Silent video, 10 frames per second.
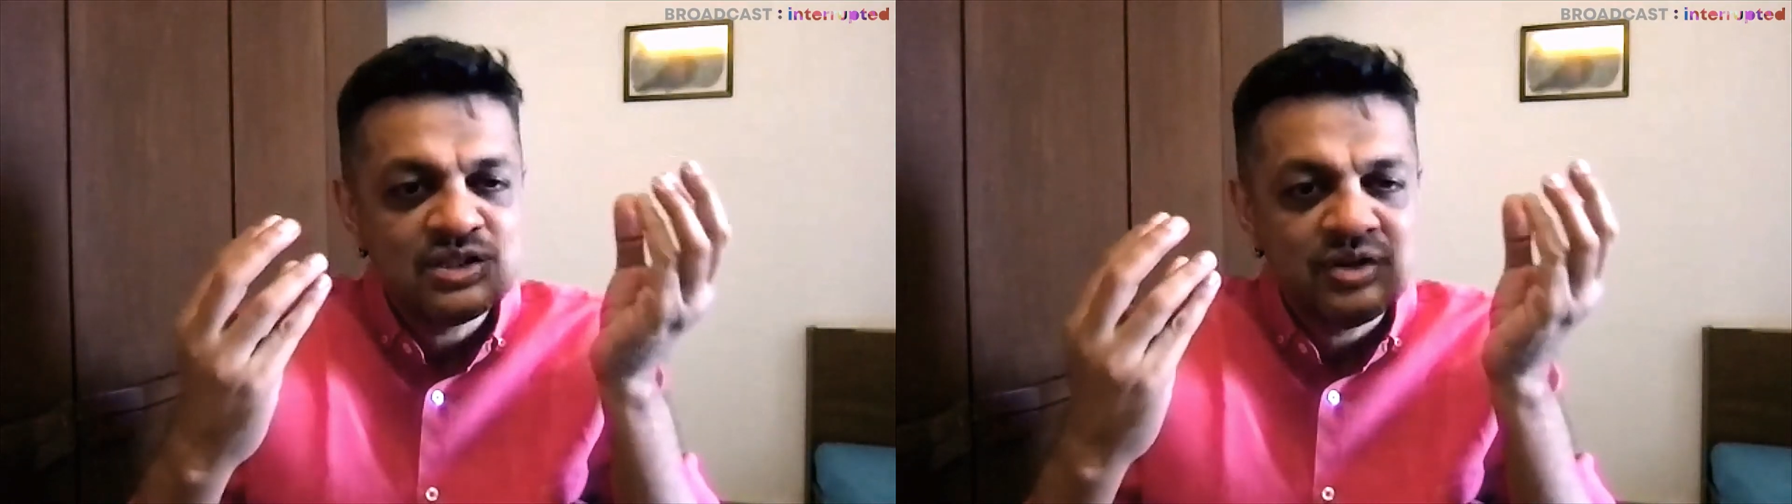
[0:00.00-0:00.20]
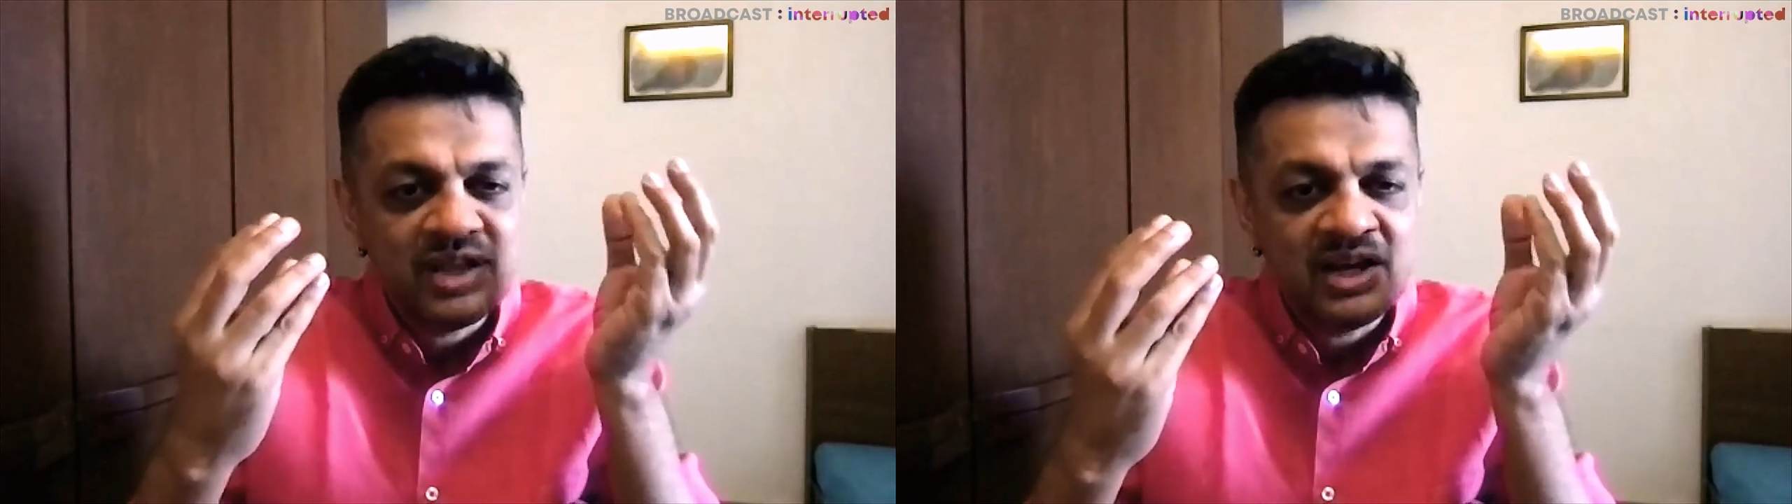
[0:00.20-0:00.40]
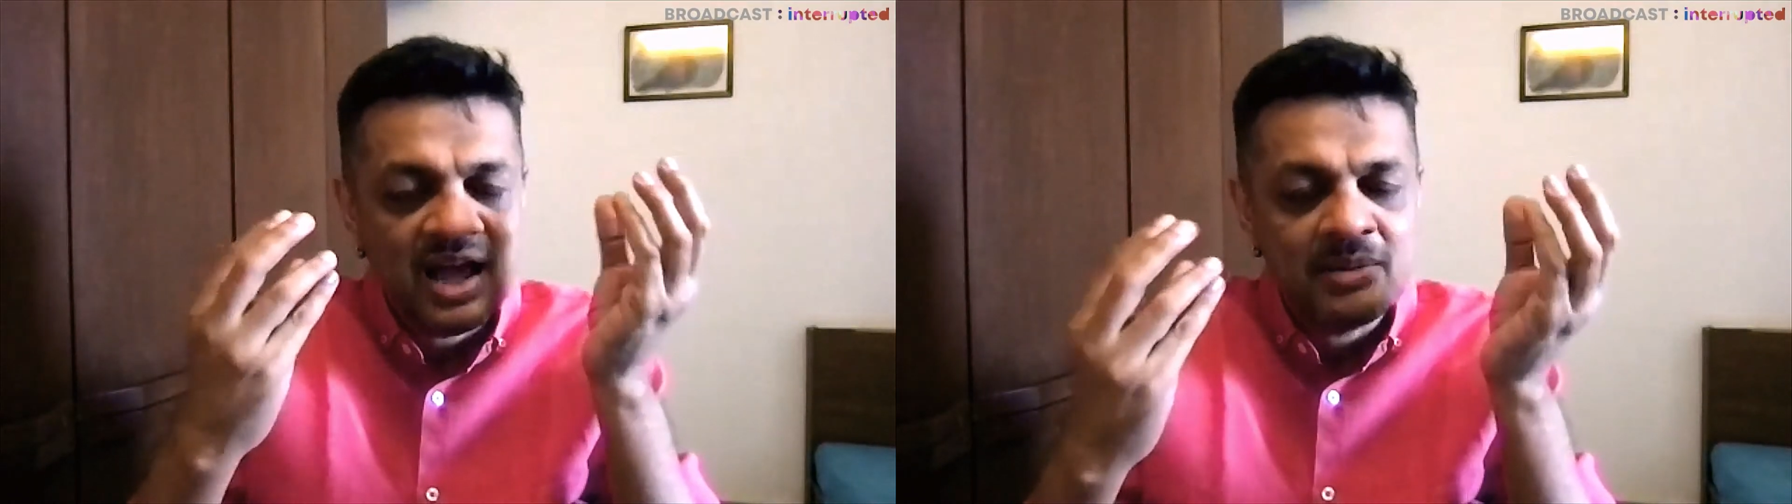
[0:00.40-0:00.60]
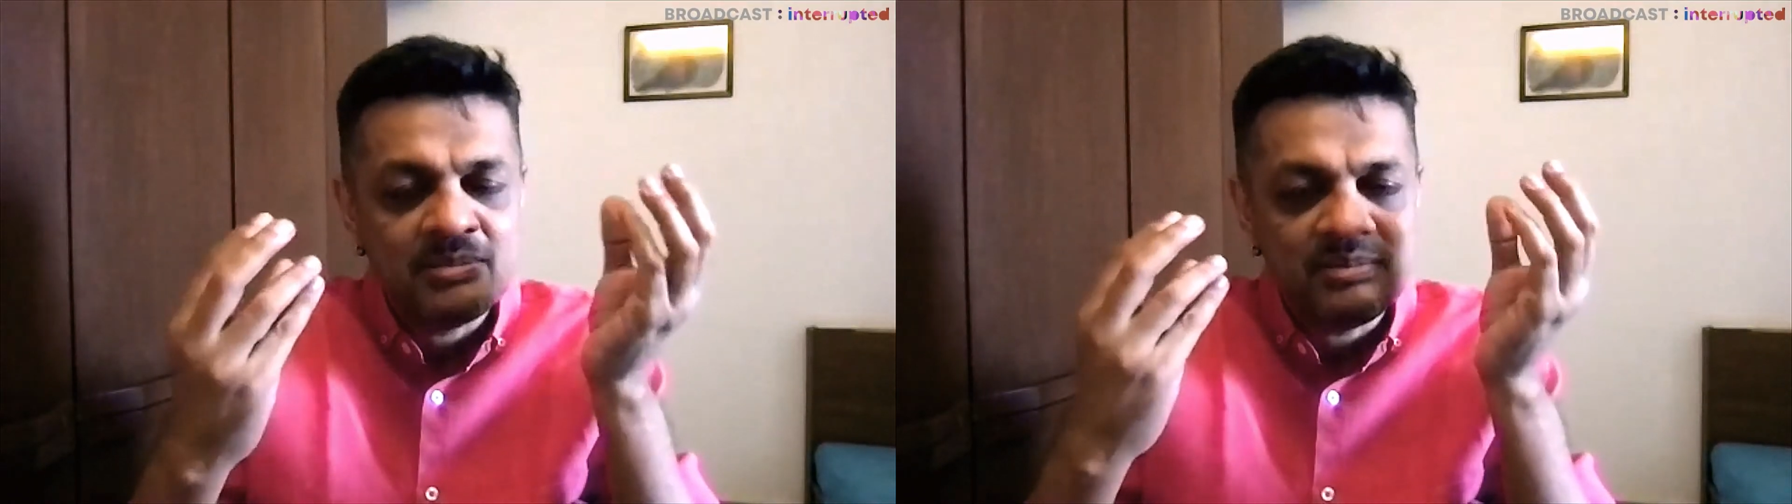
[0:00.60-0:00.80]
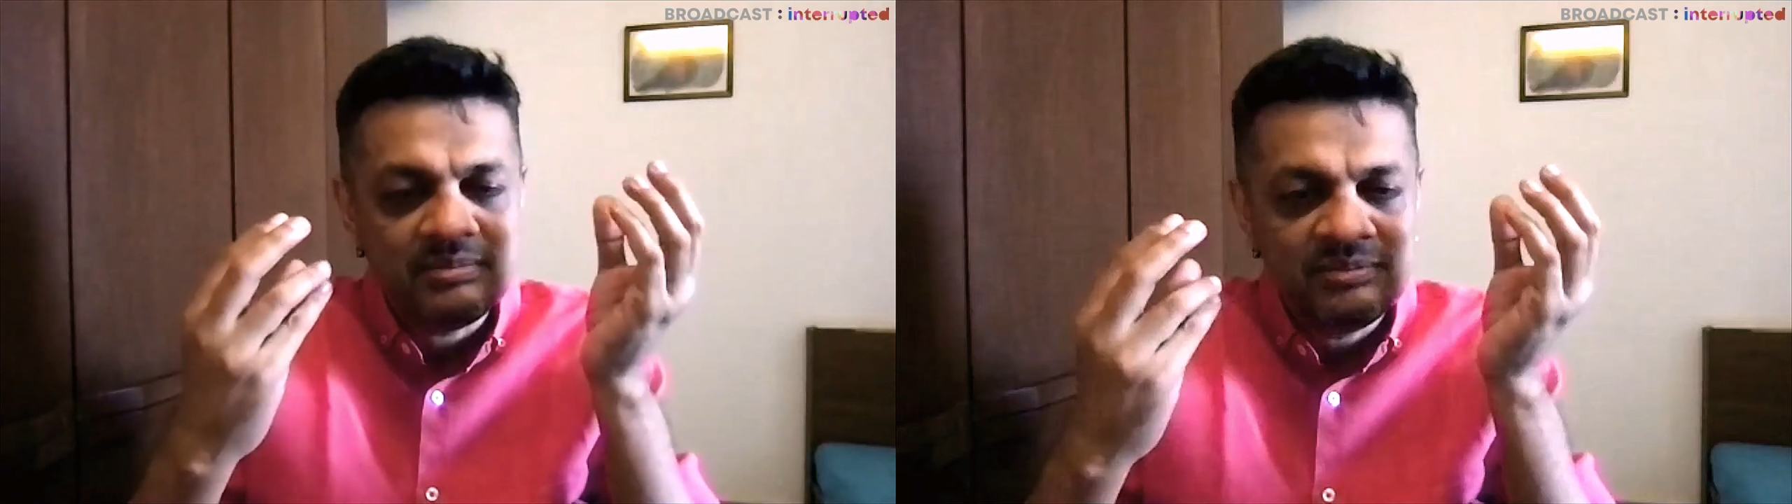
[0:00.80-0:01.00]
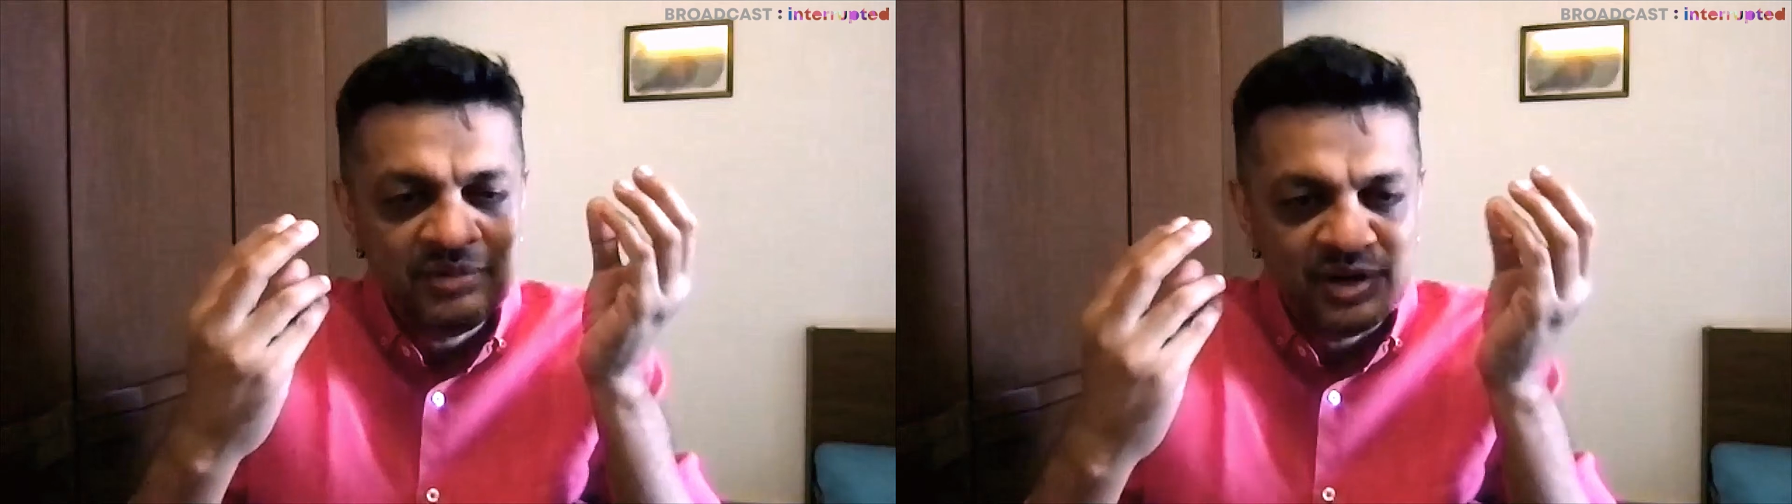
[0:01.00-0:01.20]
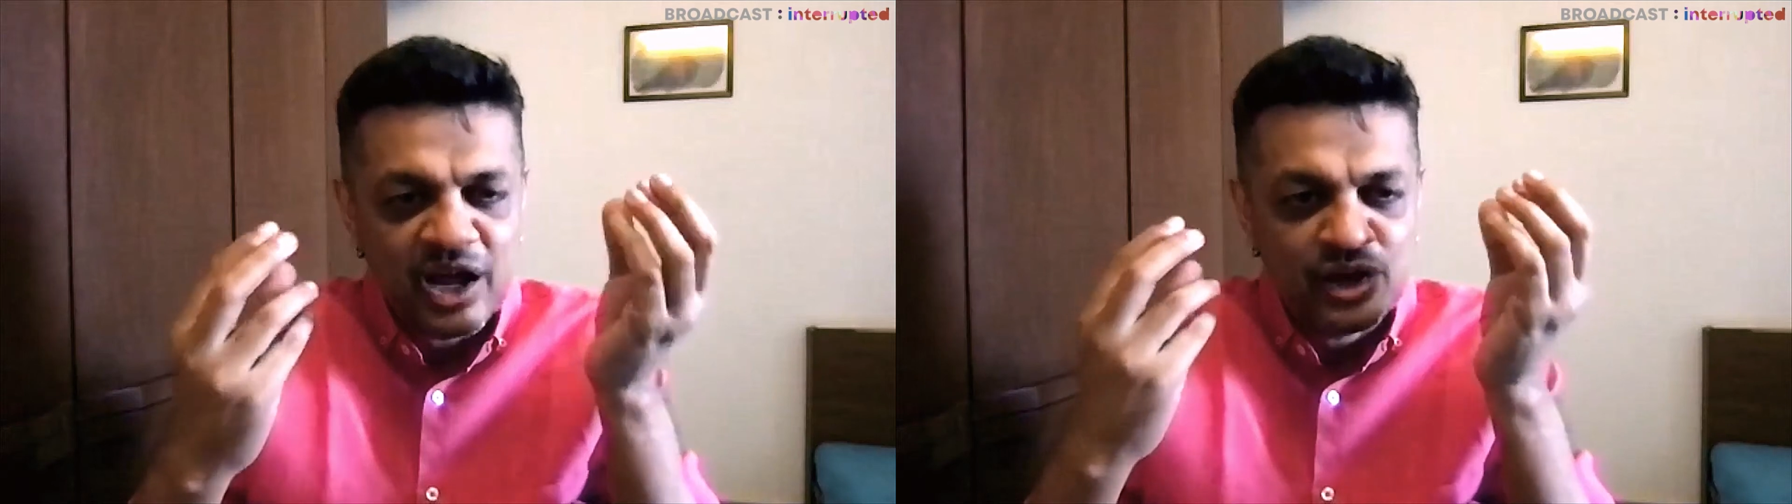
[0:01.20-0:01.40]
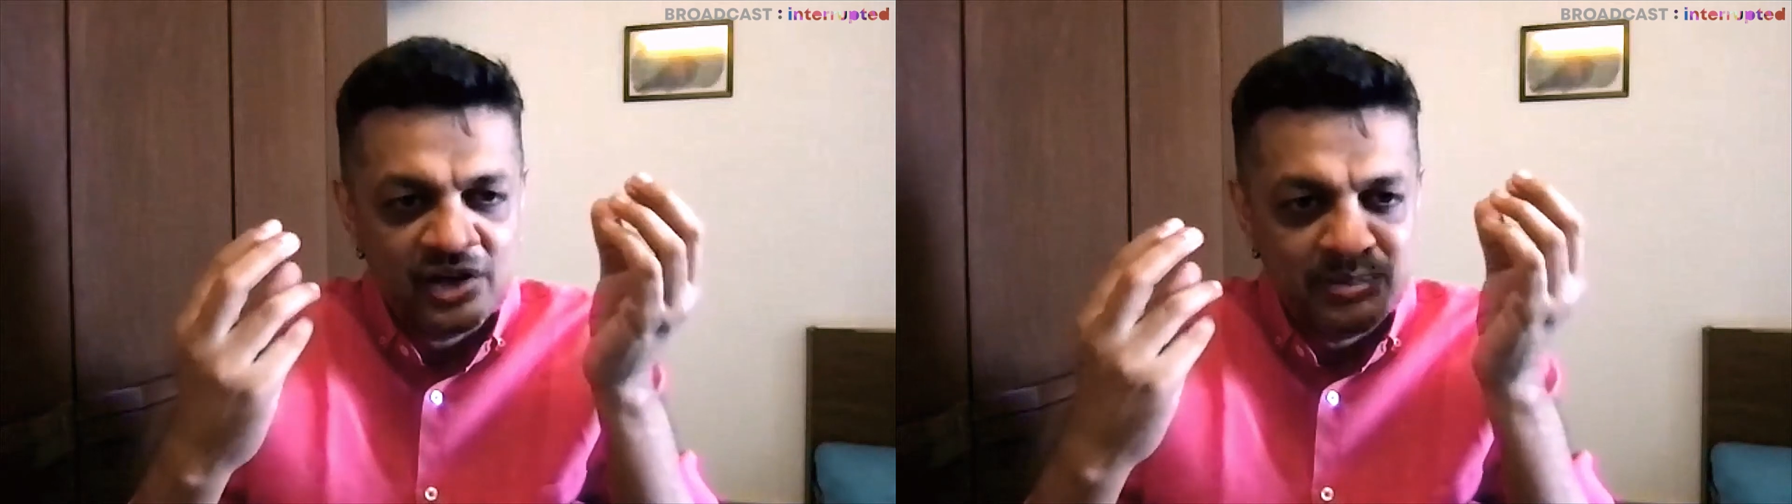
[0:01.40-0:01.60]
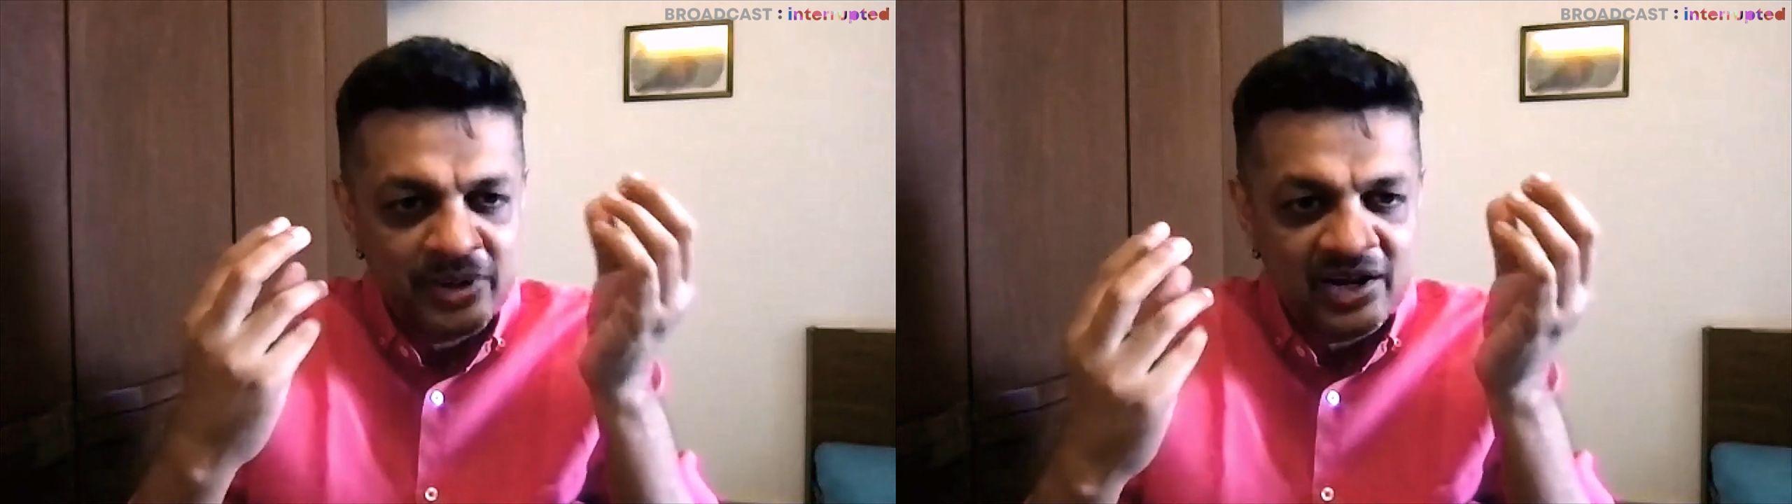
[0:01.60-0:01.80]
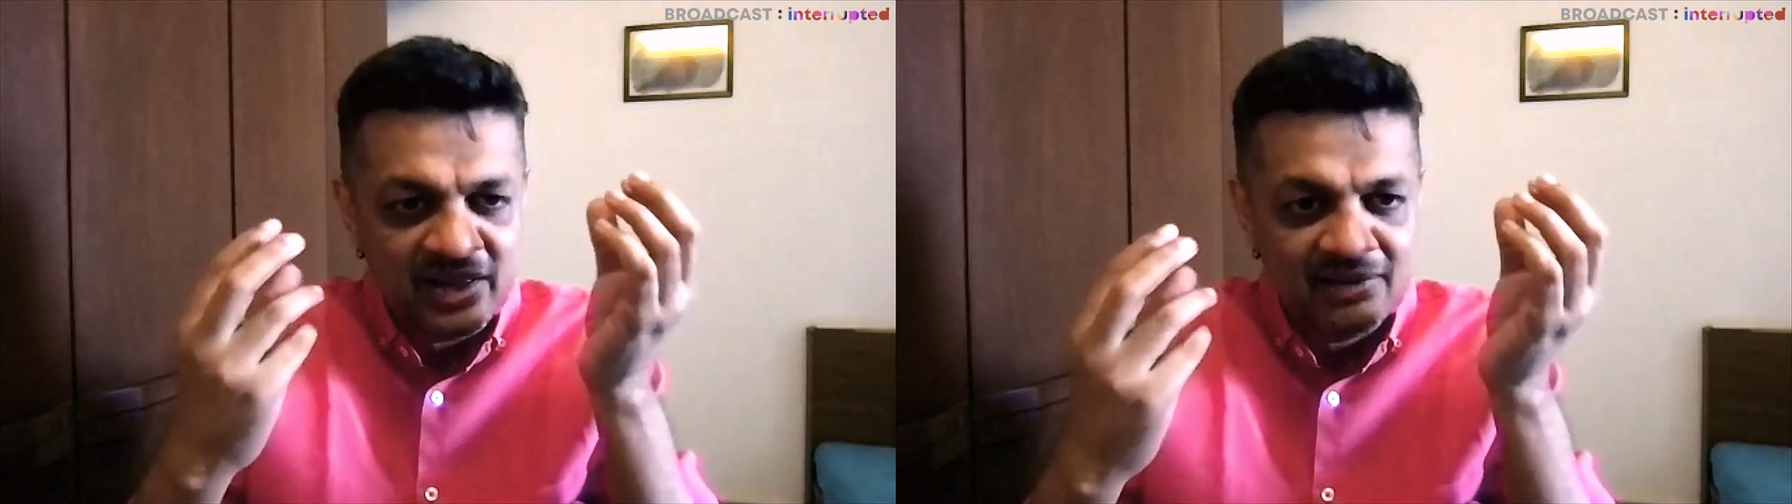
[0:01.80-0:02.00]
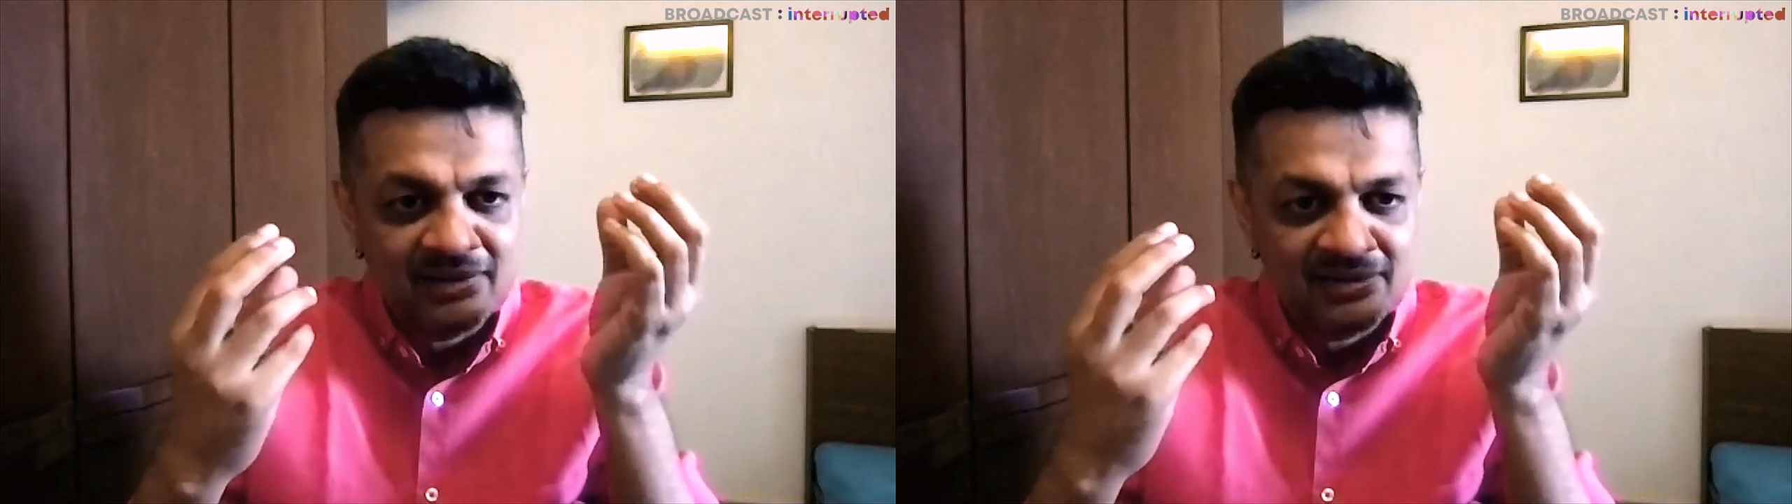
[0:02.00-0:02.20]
of that damn vernacular building.